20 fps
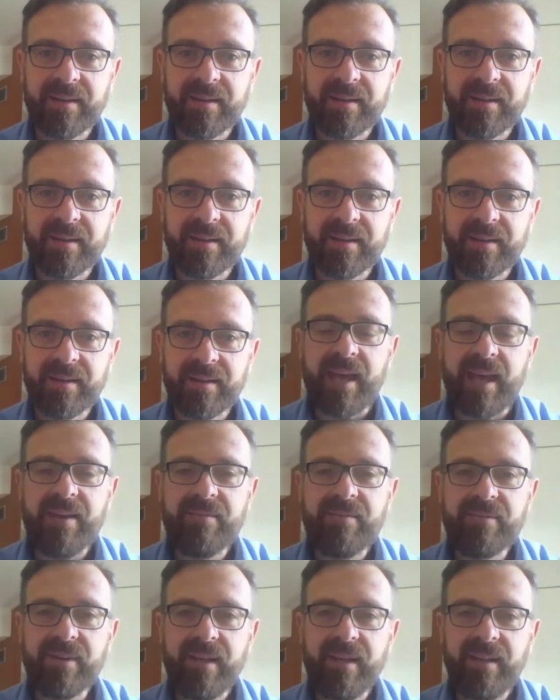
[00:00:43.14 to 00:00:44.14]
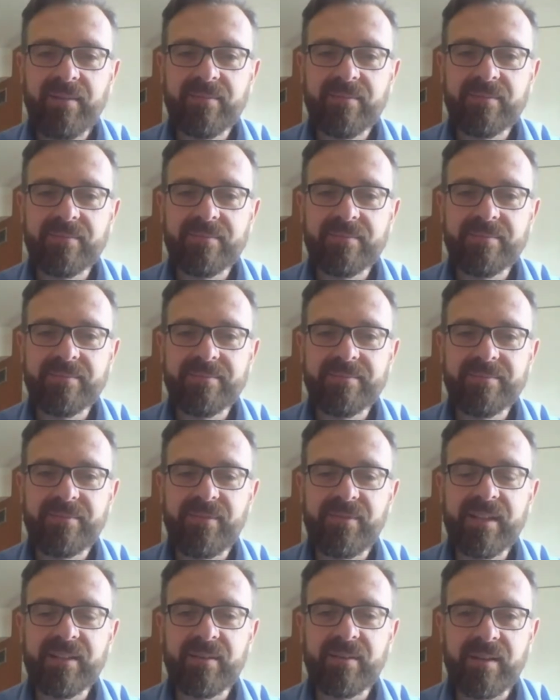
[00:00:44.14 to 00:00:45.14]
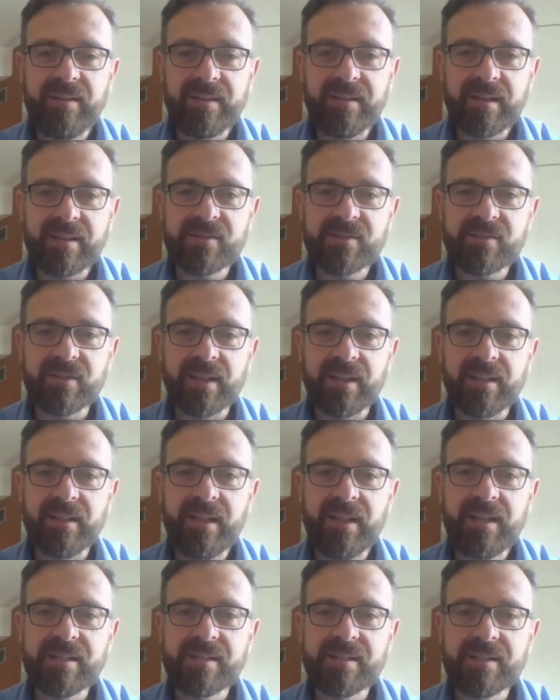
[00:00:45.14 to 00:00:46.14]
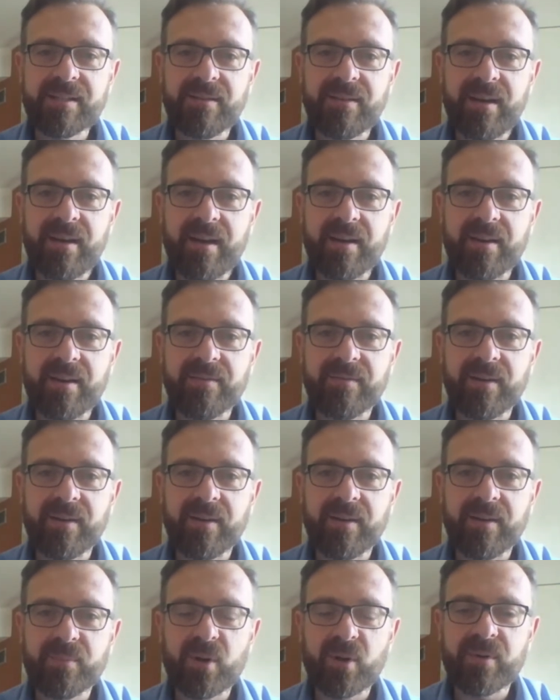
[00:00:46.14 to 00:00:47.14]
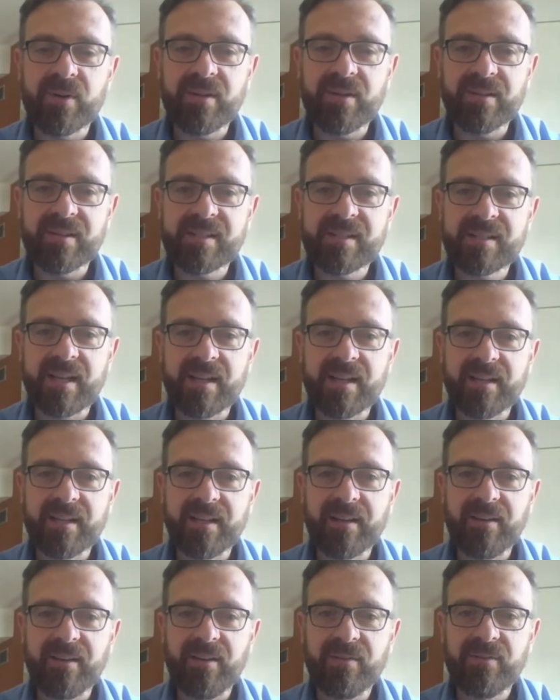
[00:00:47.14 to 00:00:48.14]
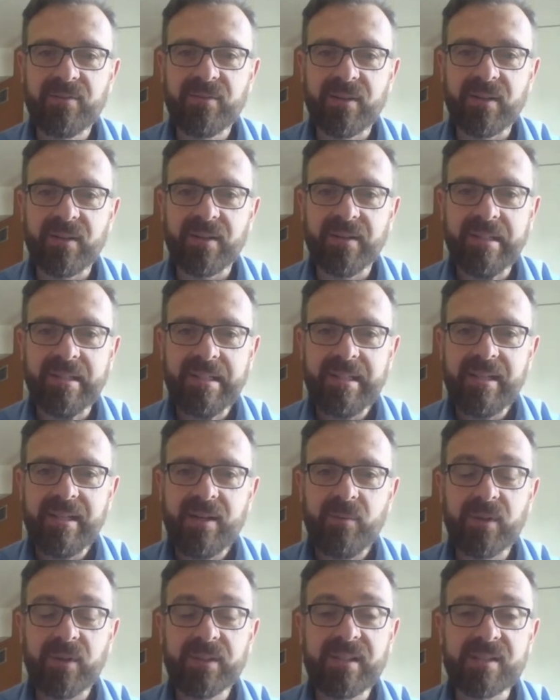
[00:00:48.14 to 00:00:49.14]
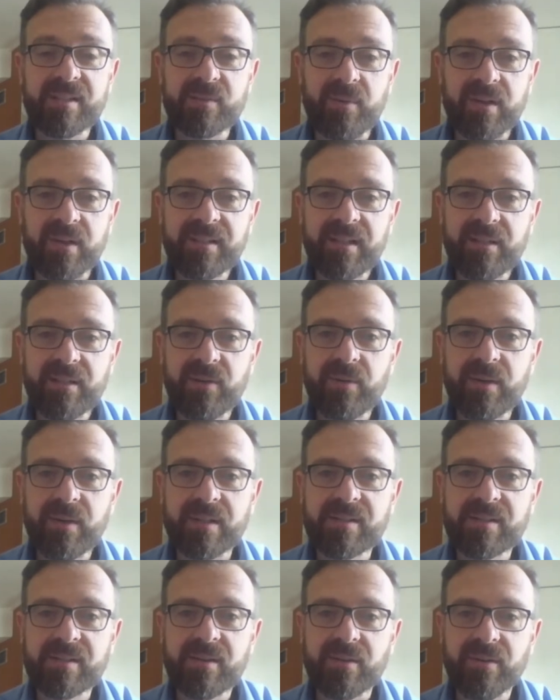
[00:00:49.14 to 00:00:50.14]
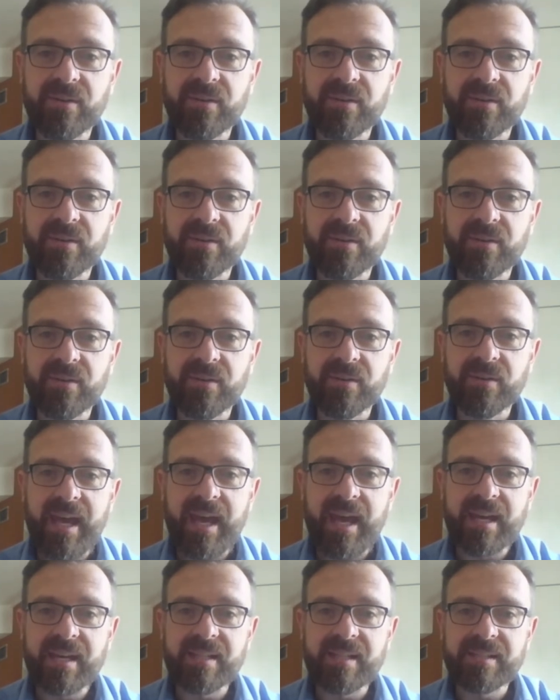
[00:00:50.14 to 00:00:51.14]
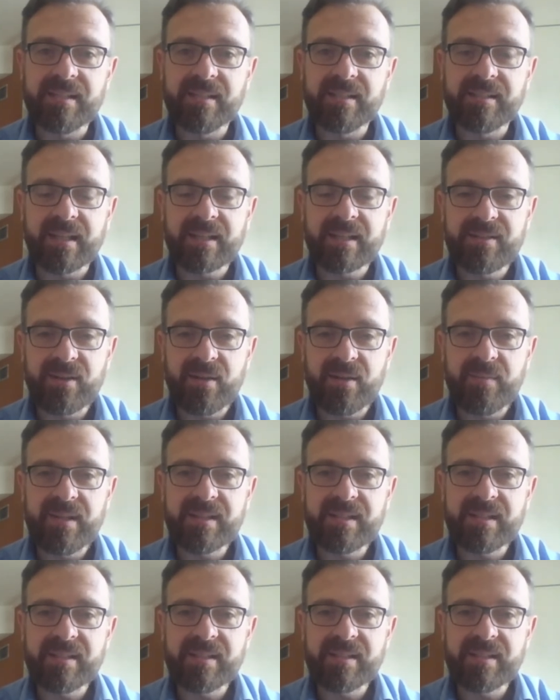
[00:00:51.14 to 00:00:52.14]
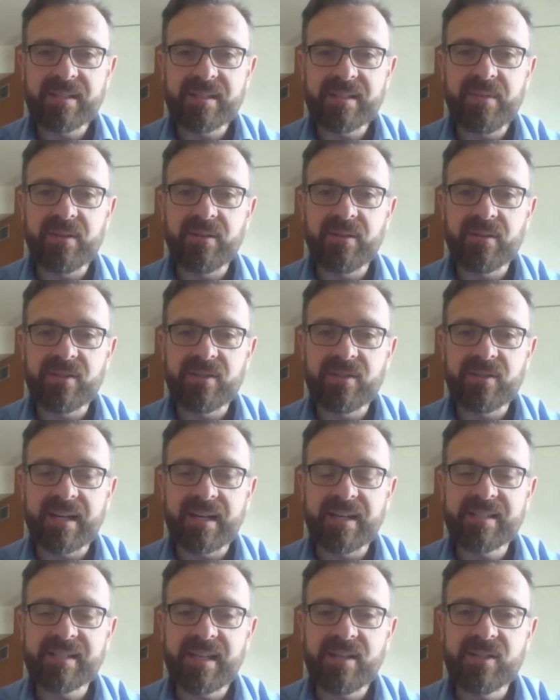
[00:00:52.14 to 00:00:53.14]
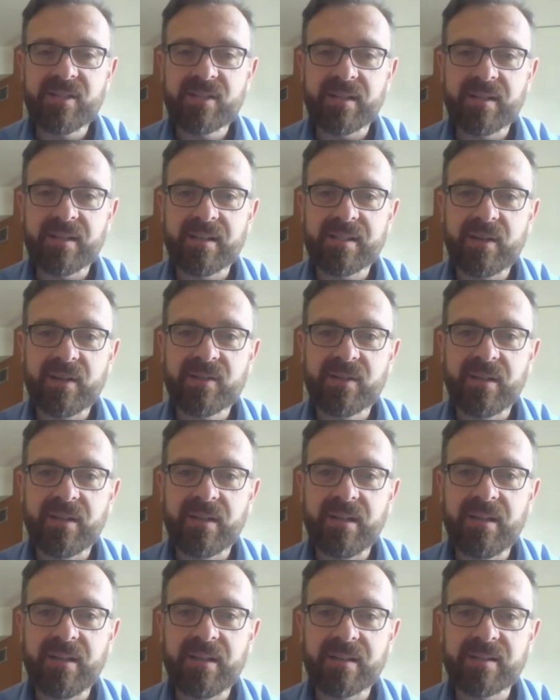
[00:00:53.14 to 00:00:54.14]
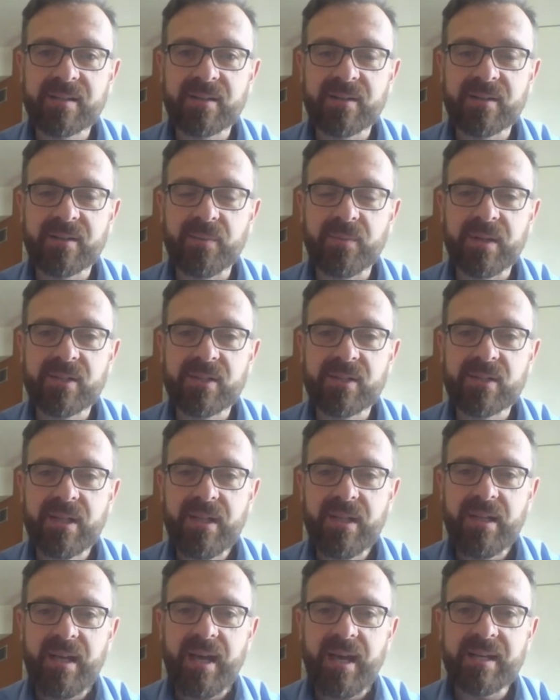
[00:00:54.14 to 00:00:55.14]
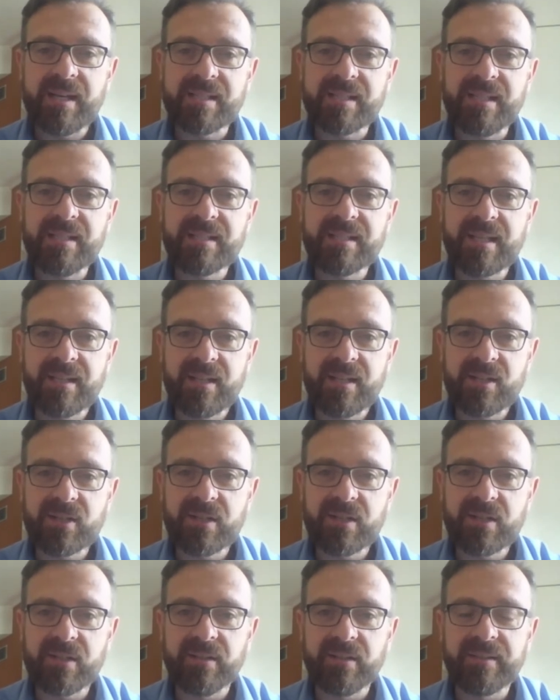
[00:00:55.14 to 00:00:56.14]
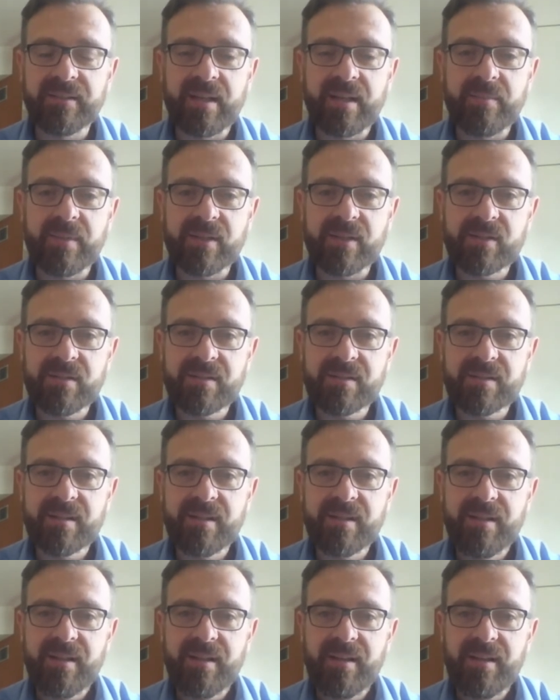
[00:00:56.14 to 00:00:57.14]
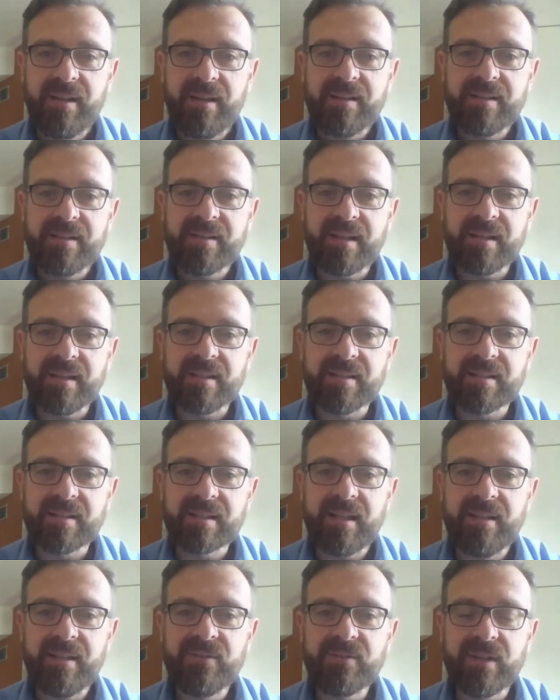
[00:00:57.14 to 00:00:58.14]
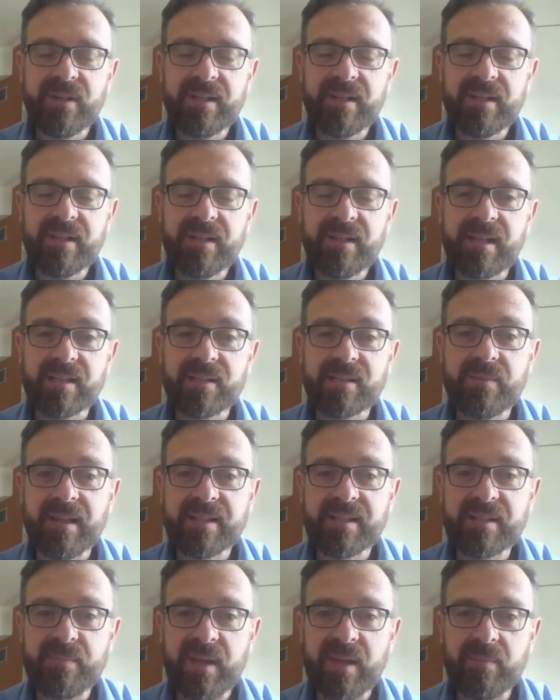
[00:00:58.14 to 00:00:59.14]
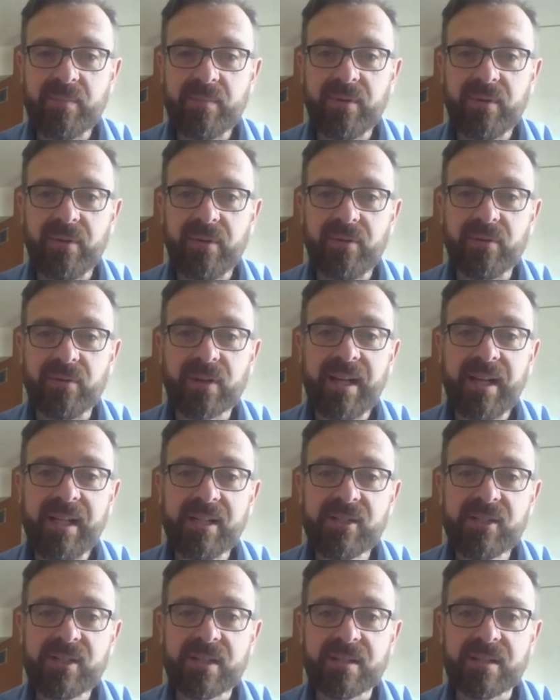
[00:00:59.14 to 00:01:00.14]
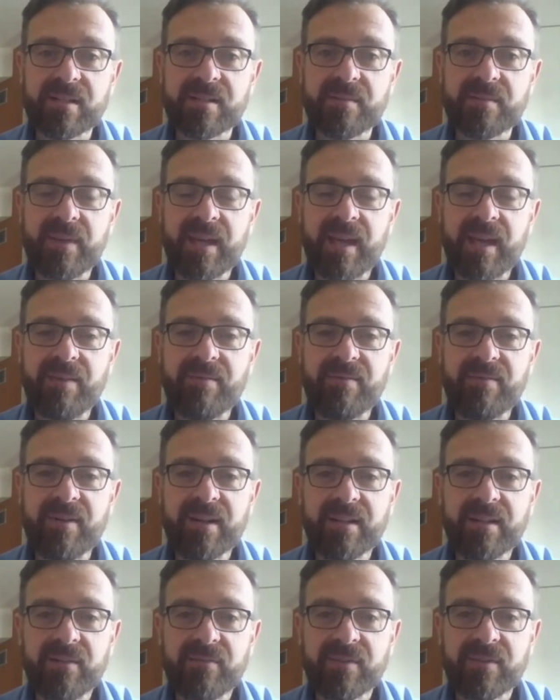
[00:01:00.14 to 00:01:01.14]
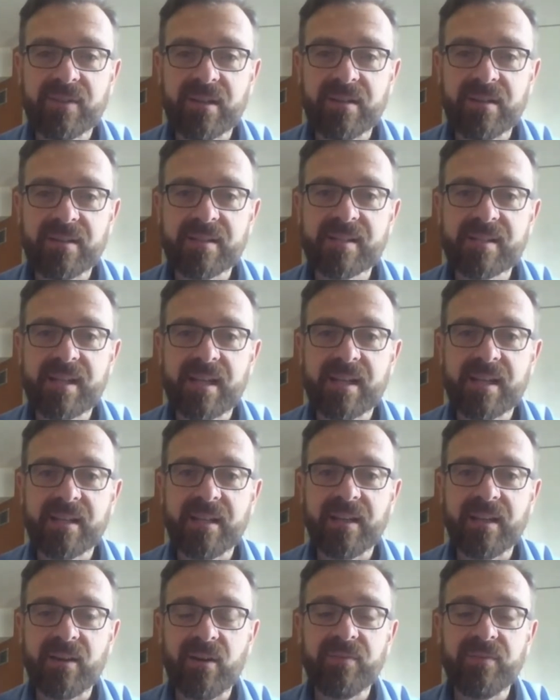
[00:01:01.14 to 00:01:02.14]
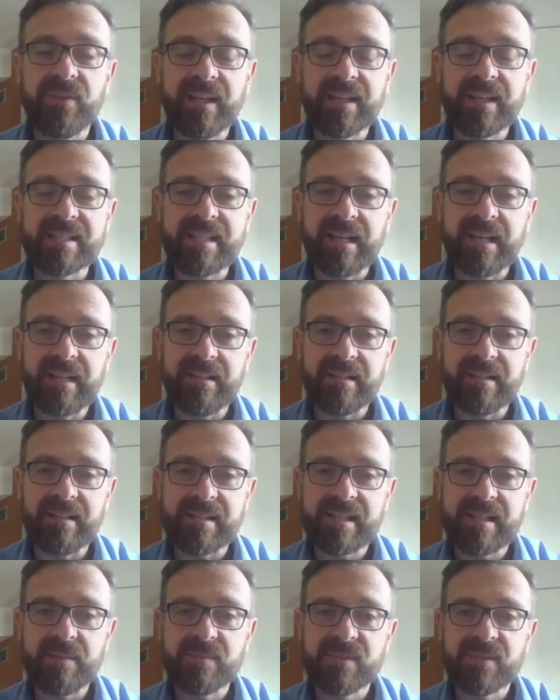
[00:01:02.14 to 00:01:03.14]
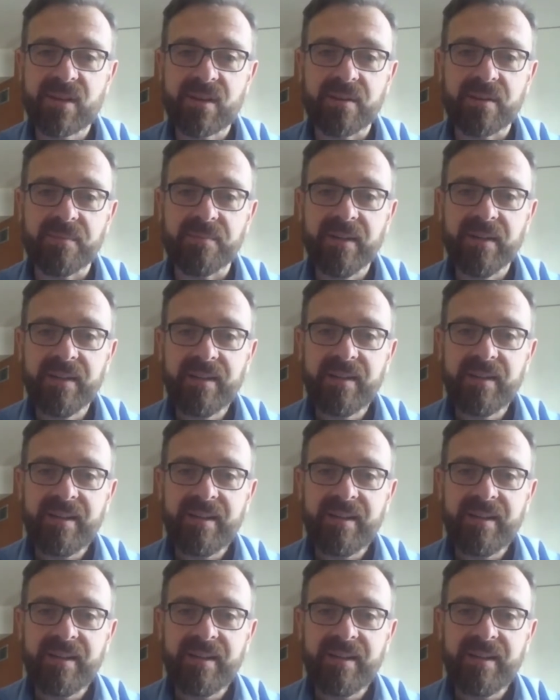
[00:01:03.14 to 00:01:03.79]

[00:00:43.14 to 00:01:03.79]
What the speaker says: I think every field of industry needs to have a proper understanding of what is what and who is who. And taxonomies and terminologies are essential, especially in industry which has international dimensions, since countries as well as people or cultures may have a very different understanding of exactly the same term.